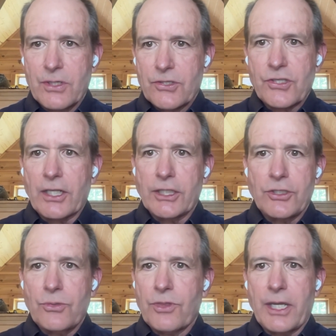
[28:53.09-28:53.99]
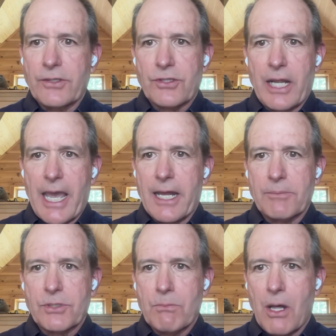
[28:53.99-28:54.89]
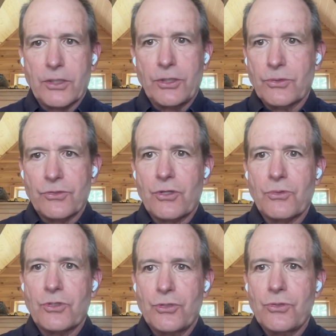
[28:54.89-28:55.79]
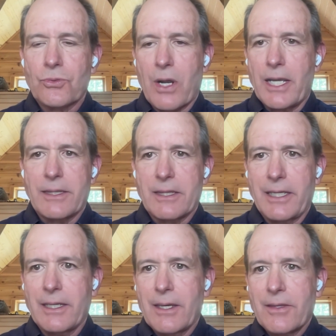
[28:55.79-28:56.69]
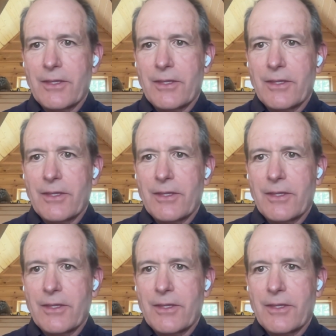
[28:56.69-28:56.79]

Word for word: suddenly do things that atoms molecules don't do right they they